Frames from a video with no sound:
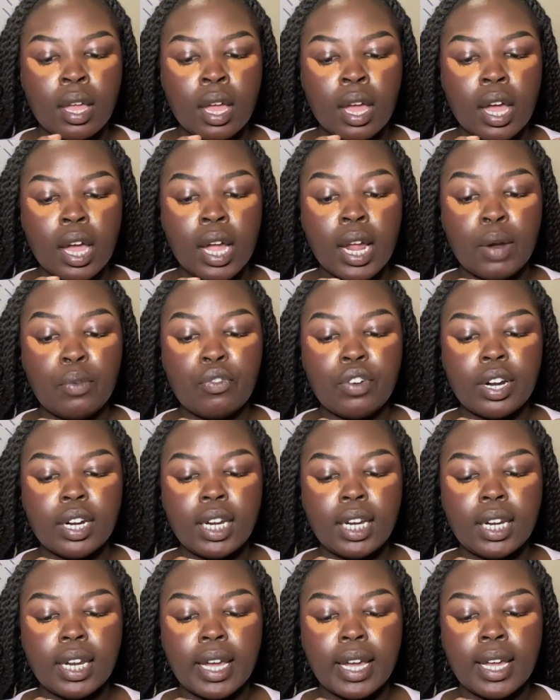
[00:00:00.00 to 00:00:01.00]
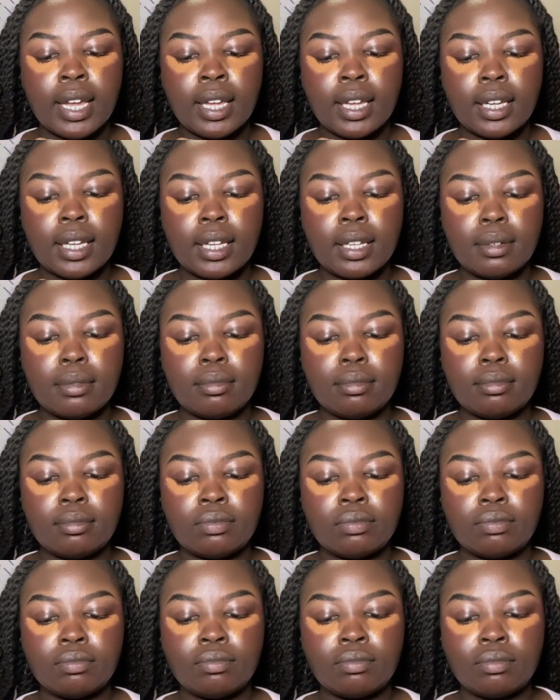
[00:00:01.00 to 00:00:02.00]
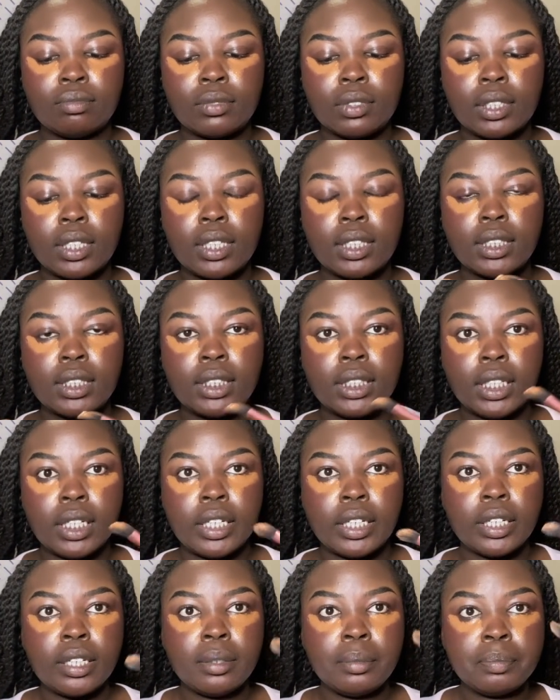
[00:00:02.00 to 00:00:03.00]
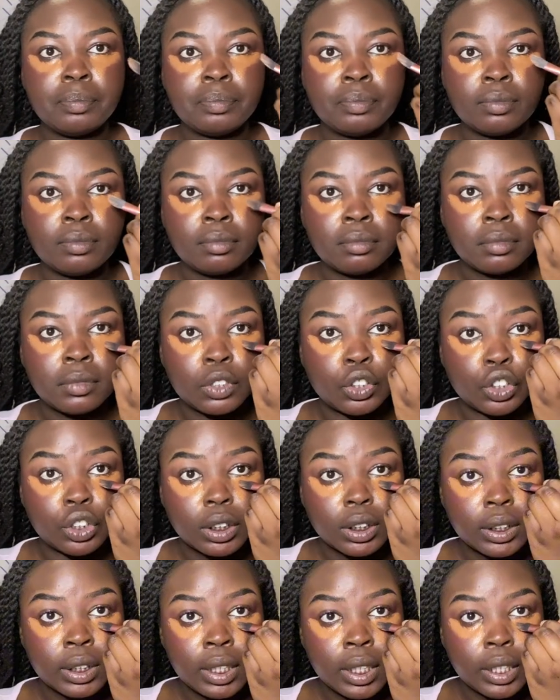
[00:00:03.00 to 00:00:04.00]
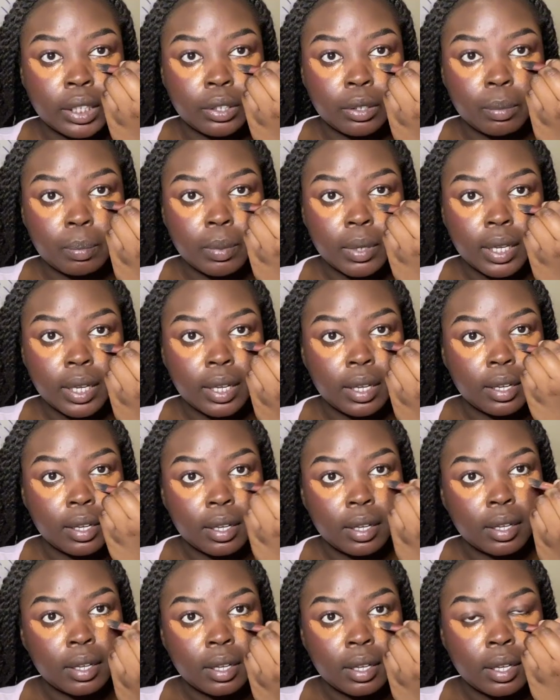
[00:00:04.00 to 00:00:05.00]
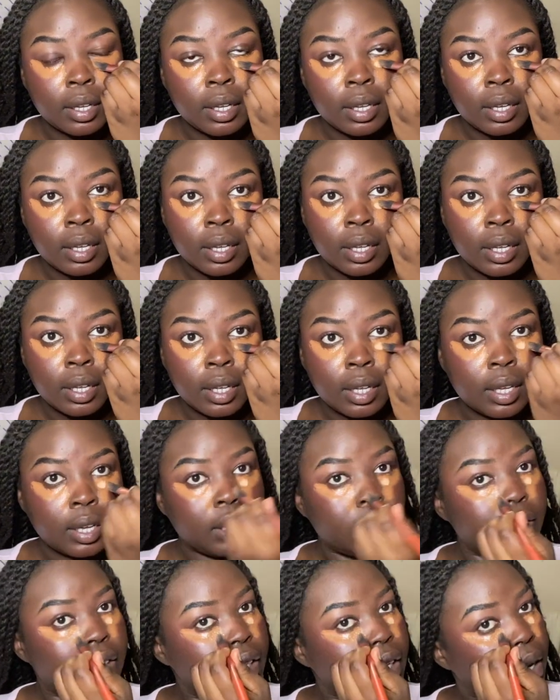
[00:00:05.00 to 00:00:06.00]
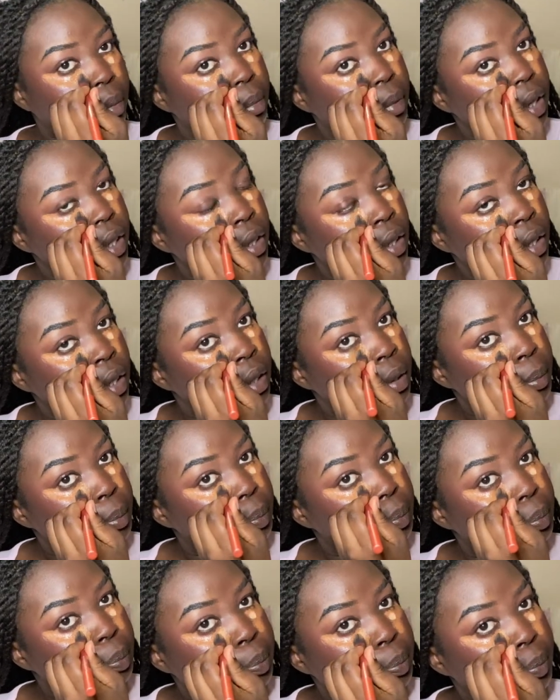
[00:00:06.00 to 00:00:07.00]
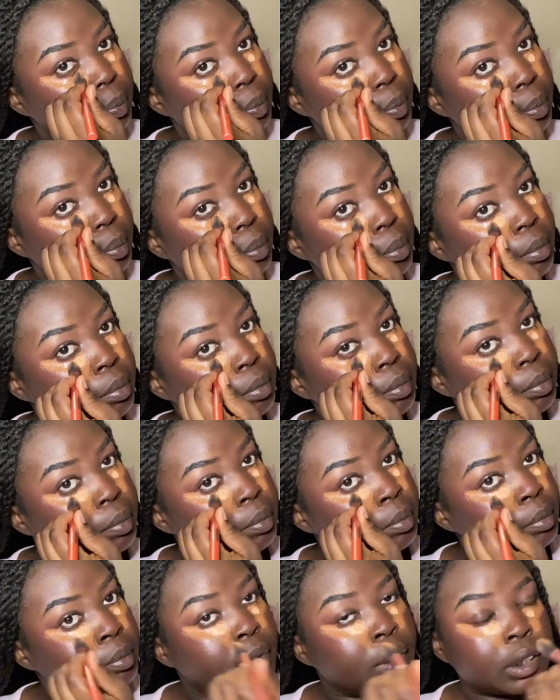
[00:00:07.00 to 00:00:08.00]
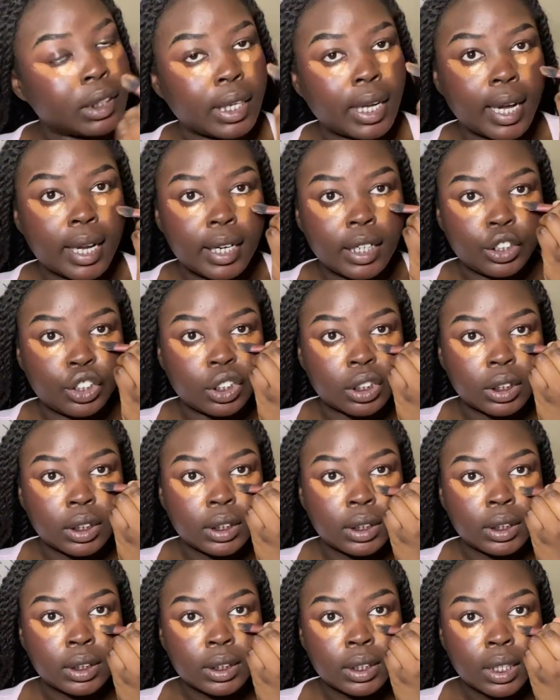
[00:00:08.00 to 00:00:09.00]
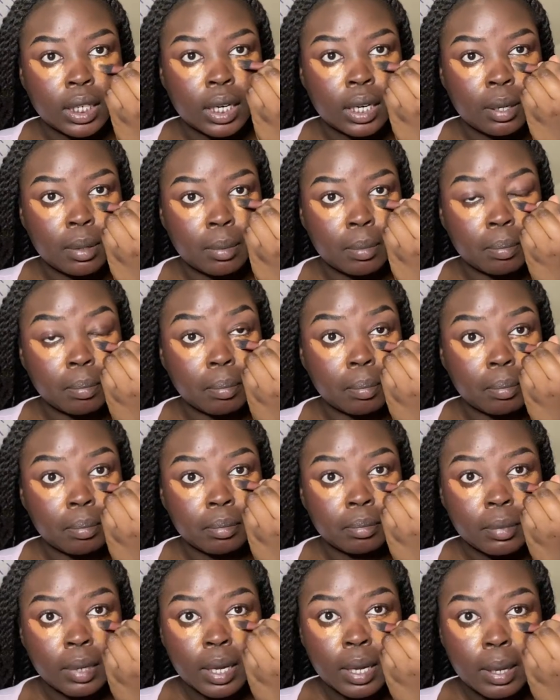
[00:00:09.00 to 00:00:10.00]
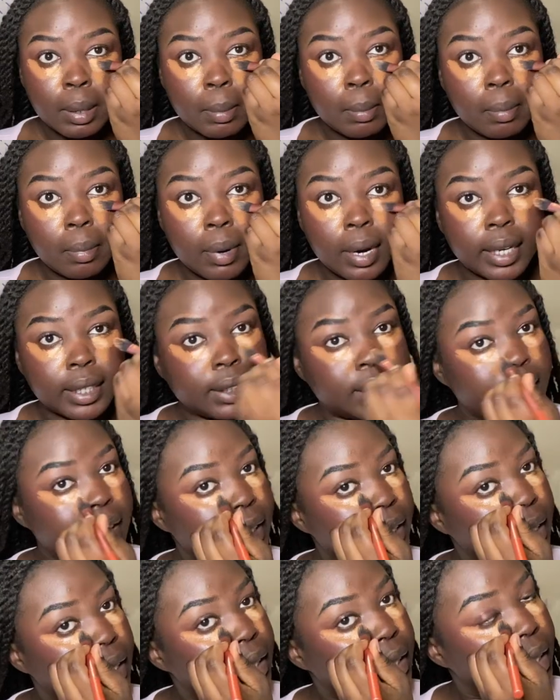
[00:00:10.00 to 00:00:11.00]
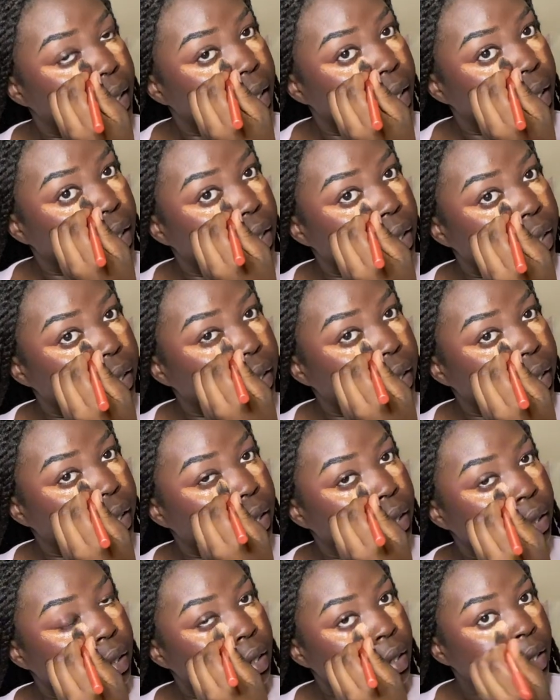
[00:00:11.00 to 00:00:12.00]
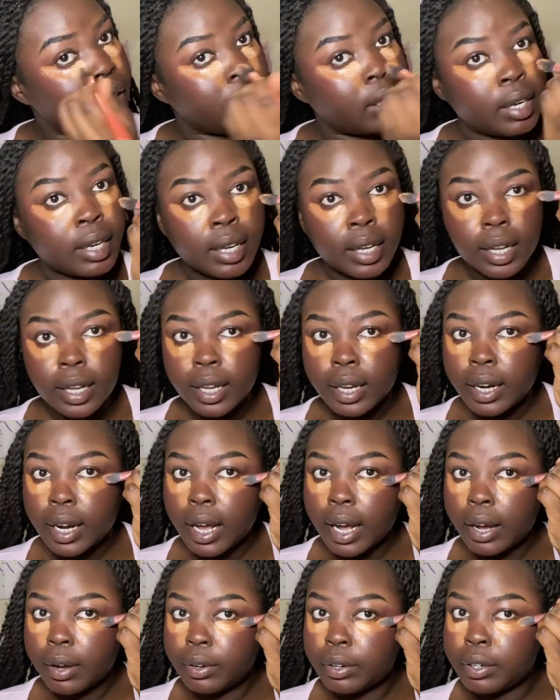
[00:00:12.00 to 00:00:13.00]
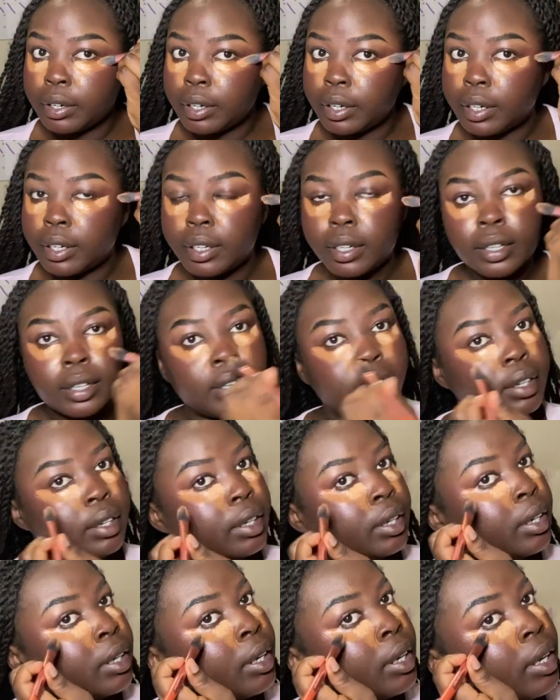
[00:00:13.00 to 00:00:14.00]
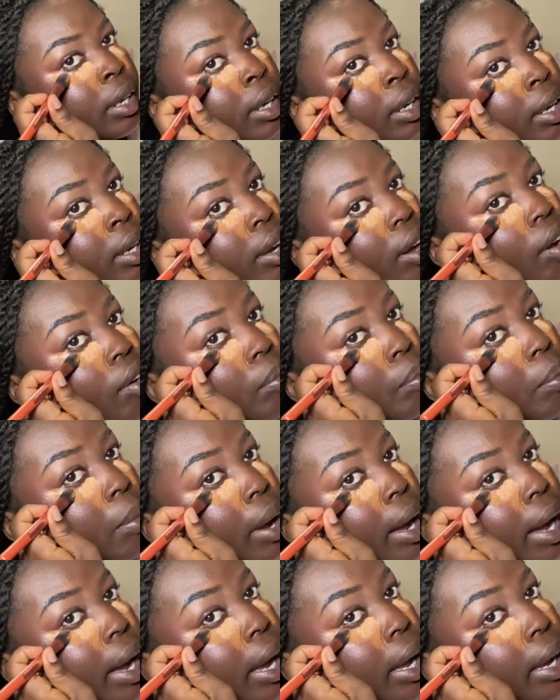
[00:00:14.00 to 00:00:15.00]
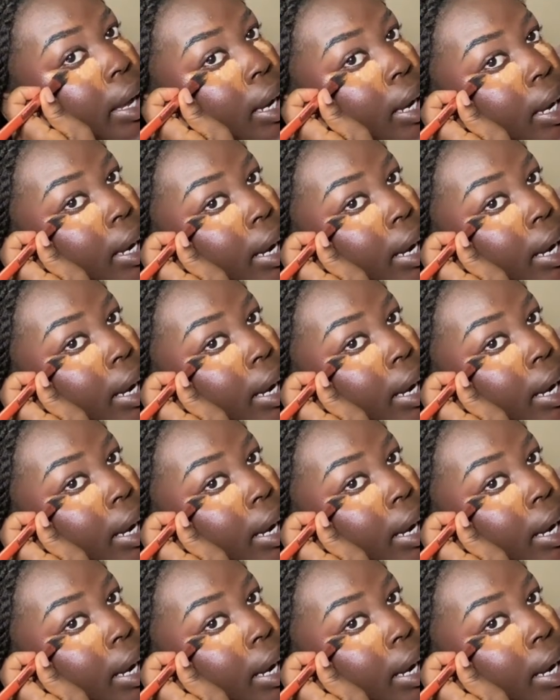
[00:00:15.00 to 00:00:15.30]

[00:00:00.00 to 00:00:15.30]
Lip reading: I really like concealer, just a little bit, and then I'm gonna kind of just blend it in the inner and outer of my